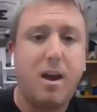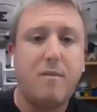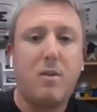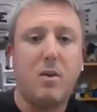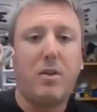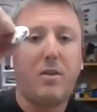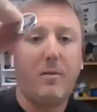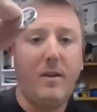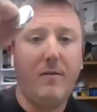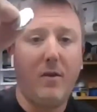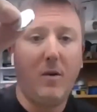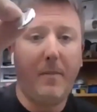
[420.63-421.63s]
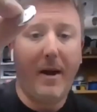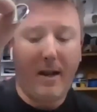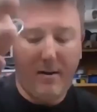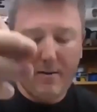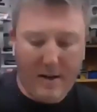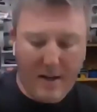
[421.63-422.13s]
we have our three volt
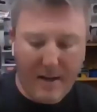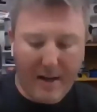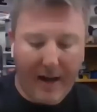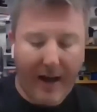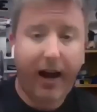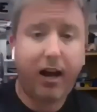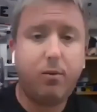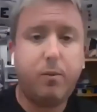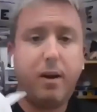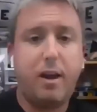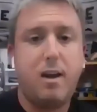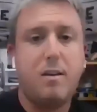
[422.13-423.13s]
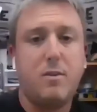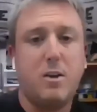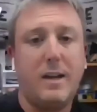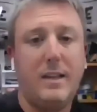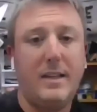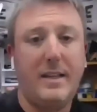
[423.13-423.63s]
battery and we have
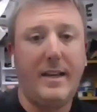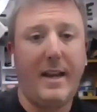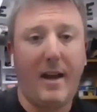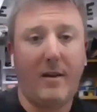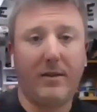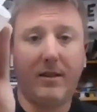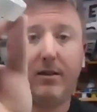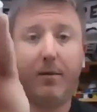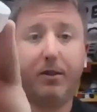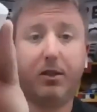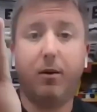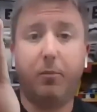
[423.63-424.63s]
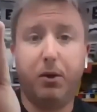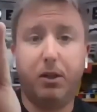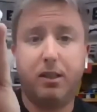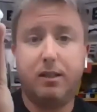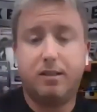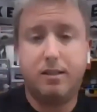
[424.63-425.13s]
our LED housing. So I'm just gonna
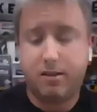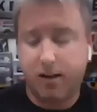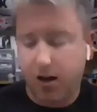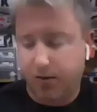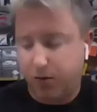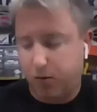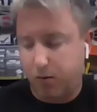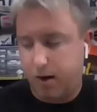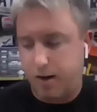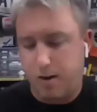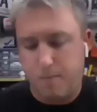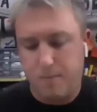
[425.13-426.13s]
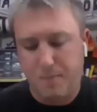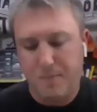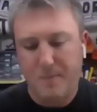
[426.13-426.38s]
put this to the side for right now.